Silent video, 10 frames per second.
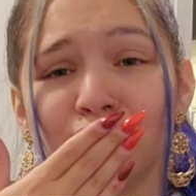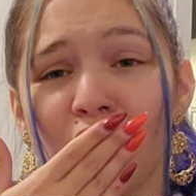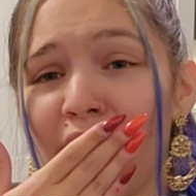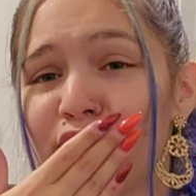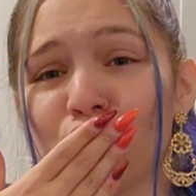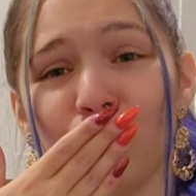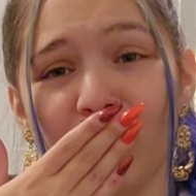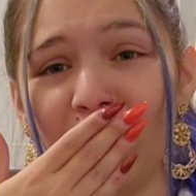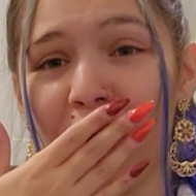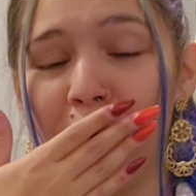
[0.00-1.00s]
that is
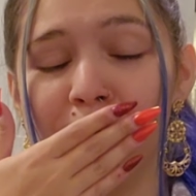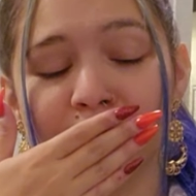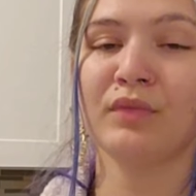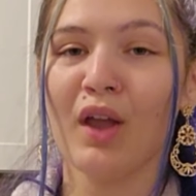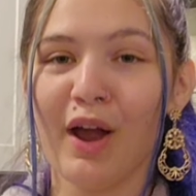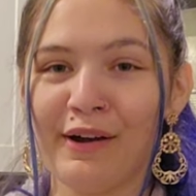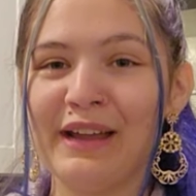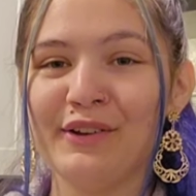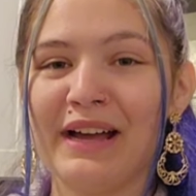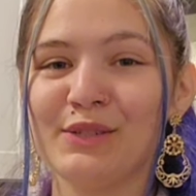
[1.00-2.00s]
really good. All
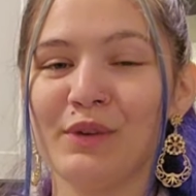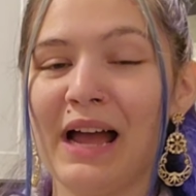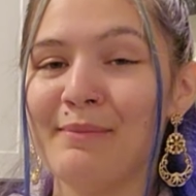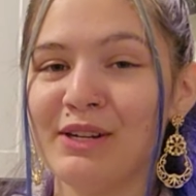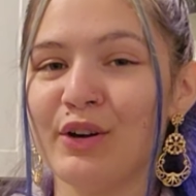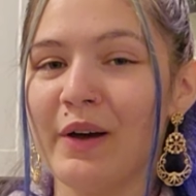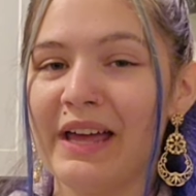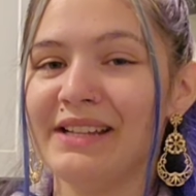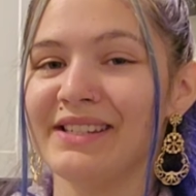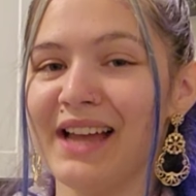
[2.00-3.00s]
right, you guys, well, I'm gonna go
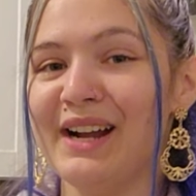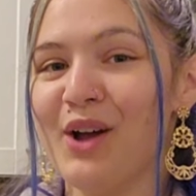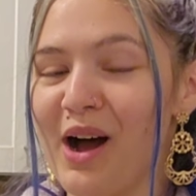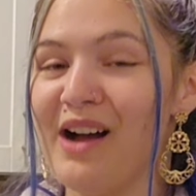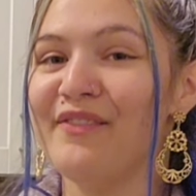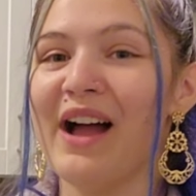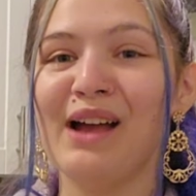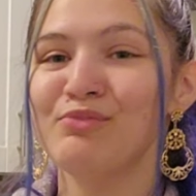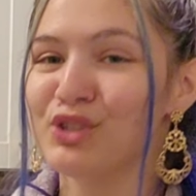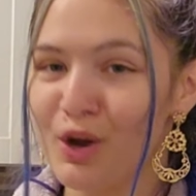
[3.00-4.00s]
ahead and sign off.
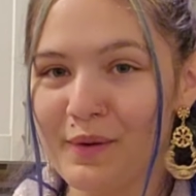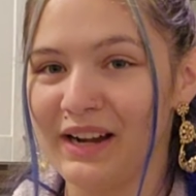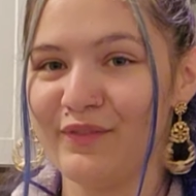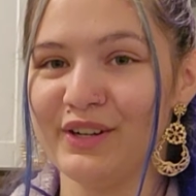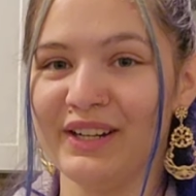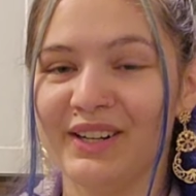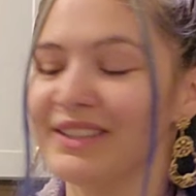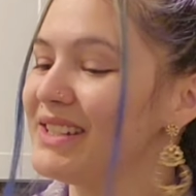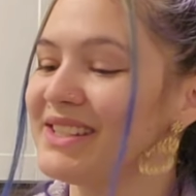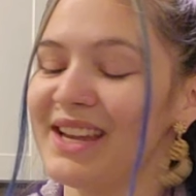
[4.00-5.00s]
I'm so ready for dinner.
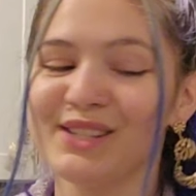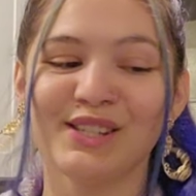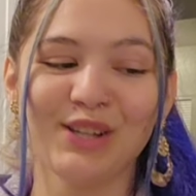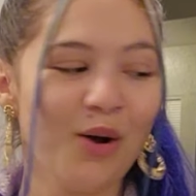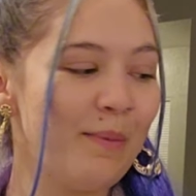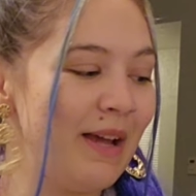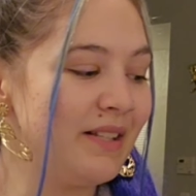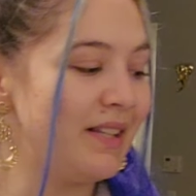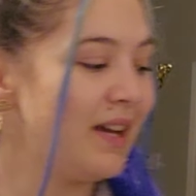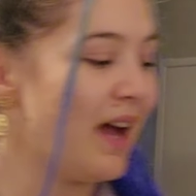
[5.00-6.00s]
This tastes so
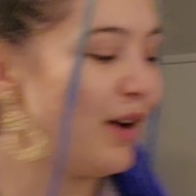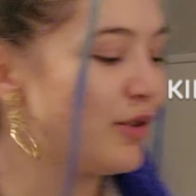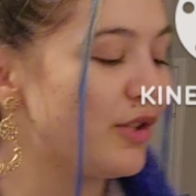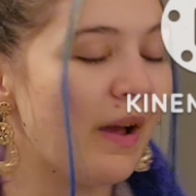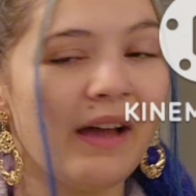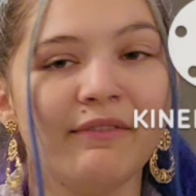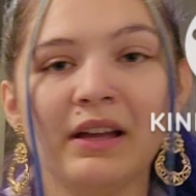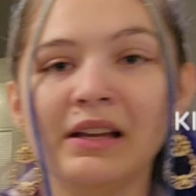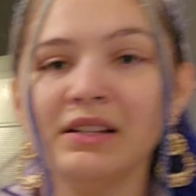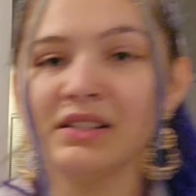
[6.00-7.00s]
amazing. I also have
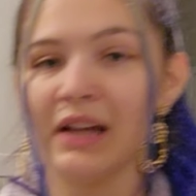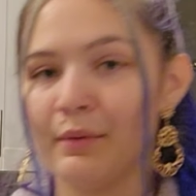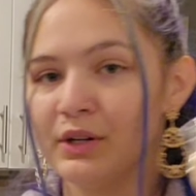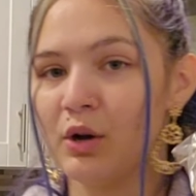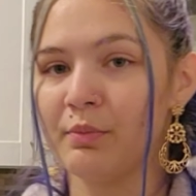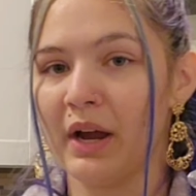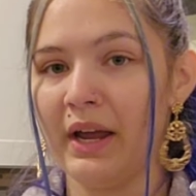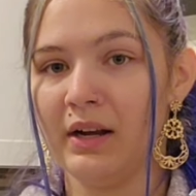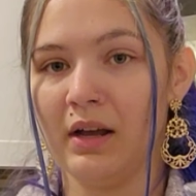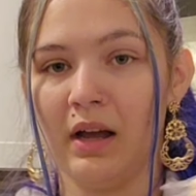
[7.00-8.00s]
sourdough
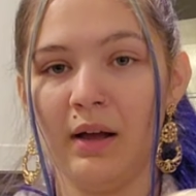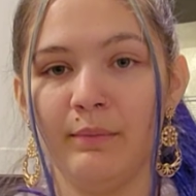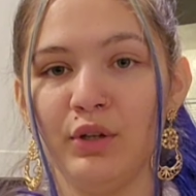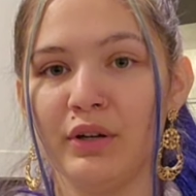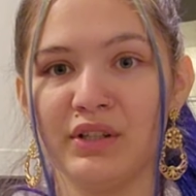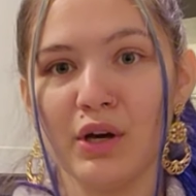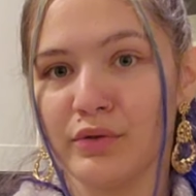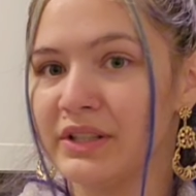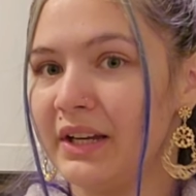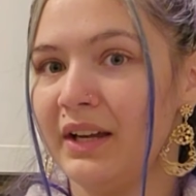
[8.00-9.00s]
bread. You can
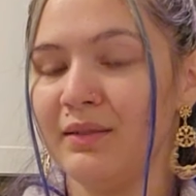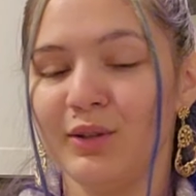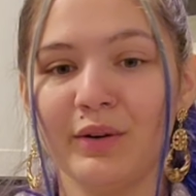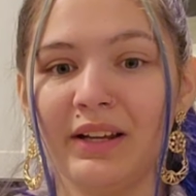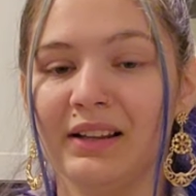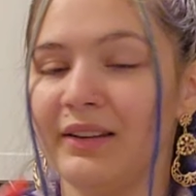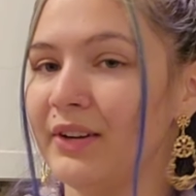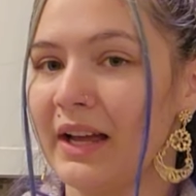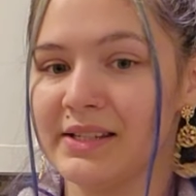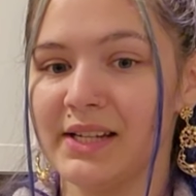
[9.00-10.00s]
toast it, you can leave
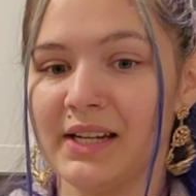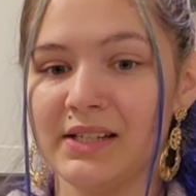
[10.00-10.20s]
it as it